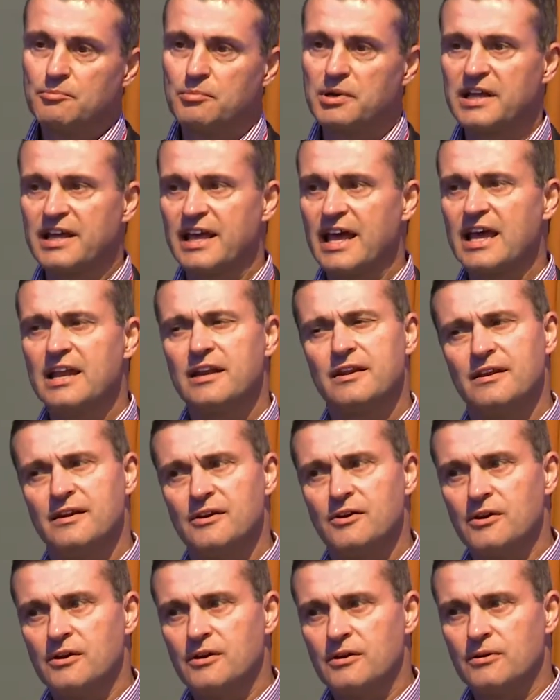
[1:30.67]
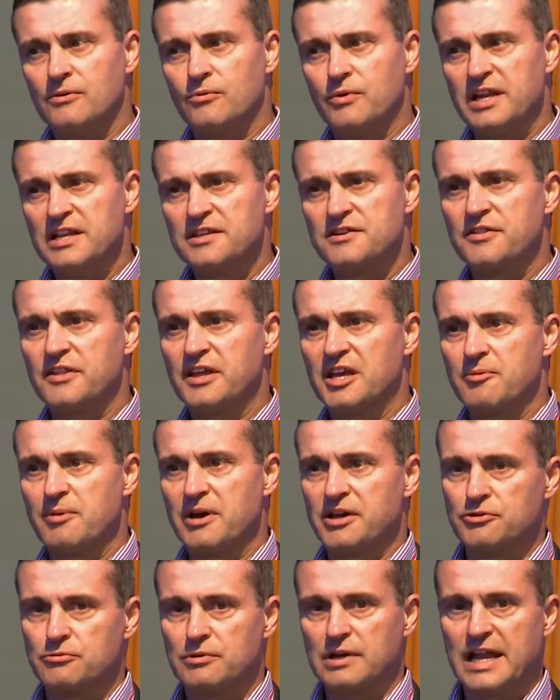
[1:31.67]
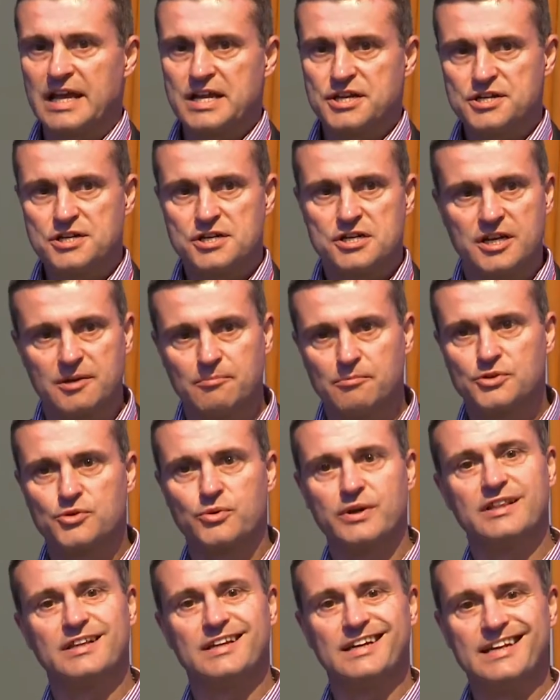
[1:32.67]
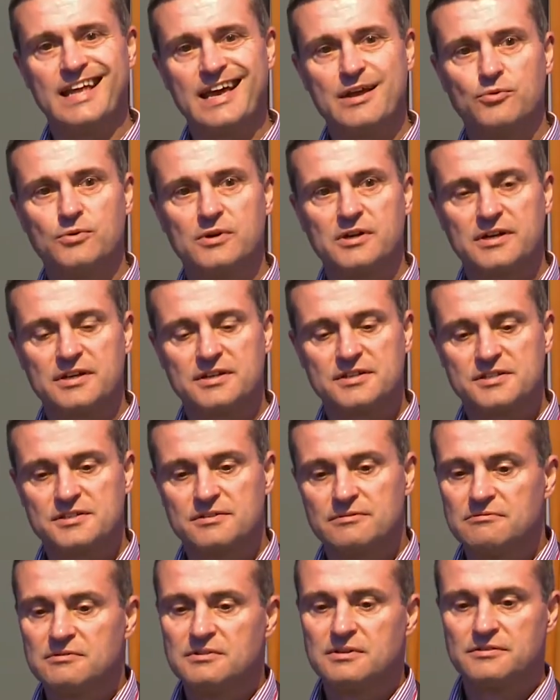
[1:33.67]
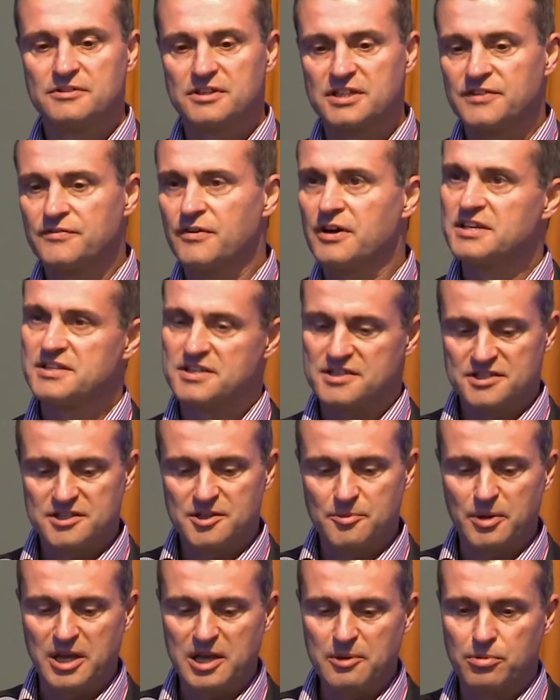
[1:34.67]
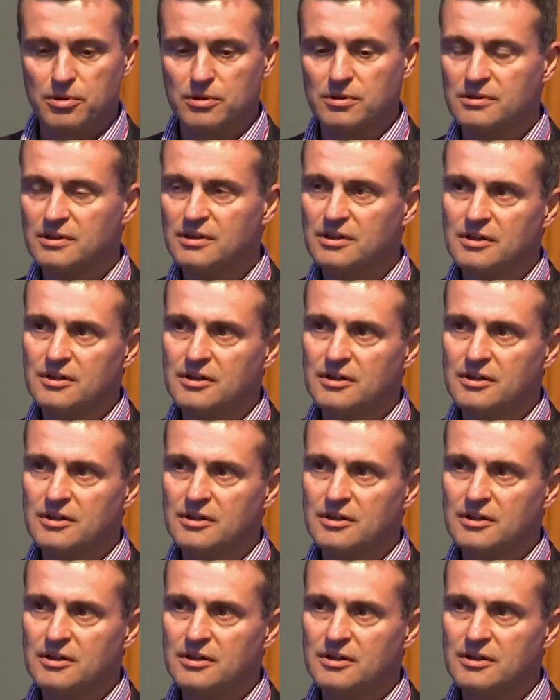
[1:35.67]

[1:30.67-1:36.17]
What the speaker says: But again, we need to think about the relationship between the networks, the devices and the people,